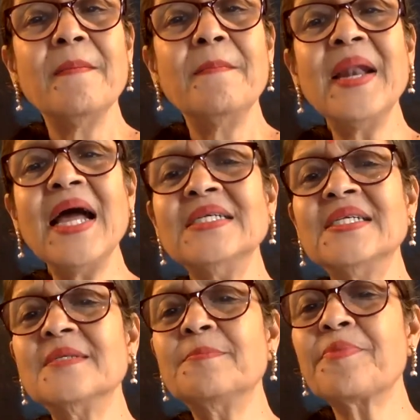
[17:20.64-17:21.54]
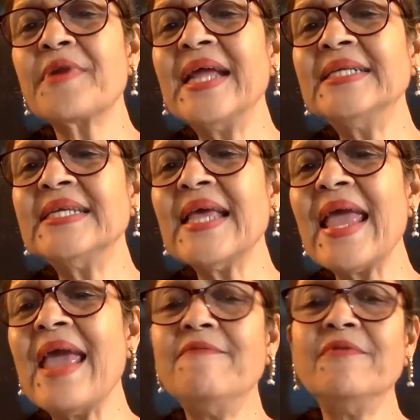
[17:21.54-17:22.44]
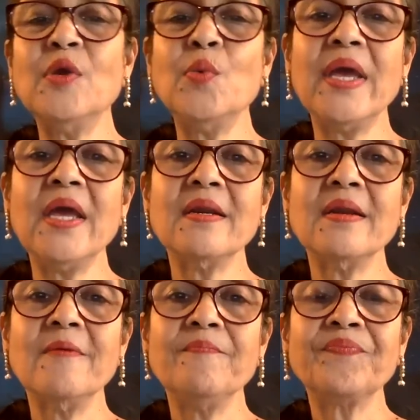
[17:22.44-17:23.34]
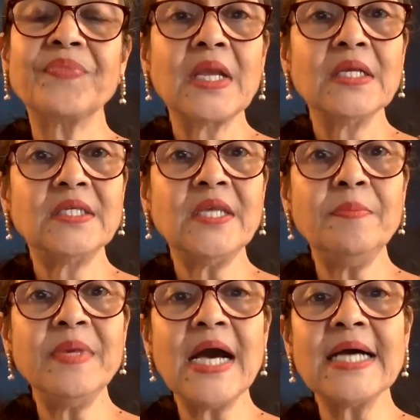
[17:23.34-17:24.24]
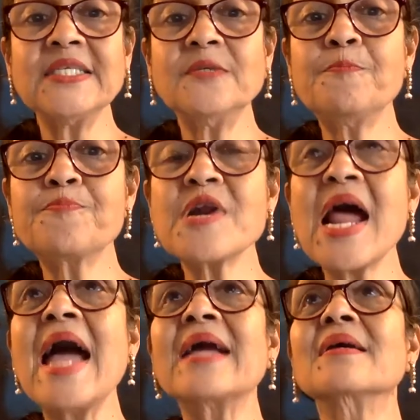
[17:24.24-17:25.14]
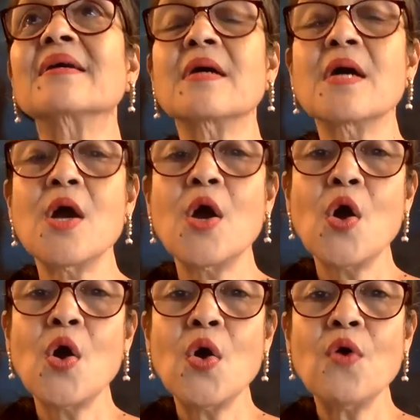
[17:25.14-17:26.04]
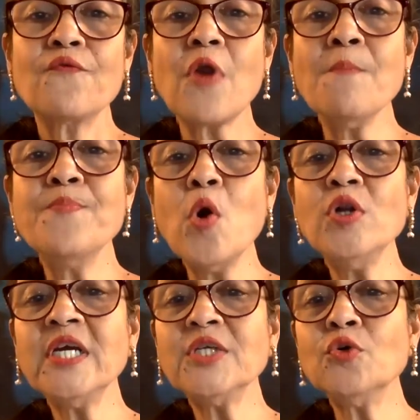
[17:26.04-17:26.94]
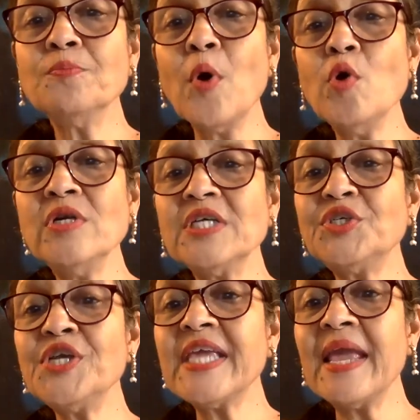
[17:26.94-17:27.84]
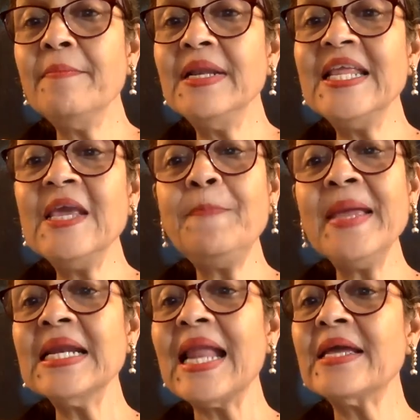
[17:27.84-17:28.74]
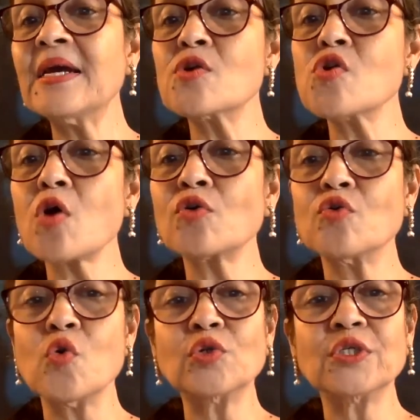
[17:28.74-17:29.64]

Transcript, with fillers: Blood spread everywhere. Sibia sprang. From boulder to boulder, she came leaping like a rock boat.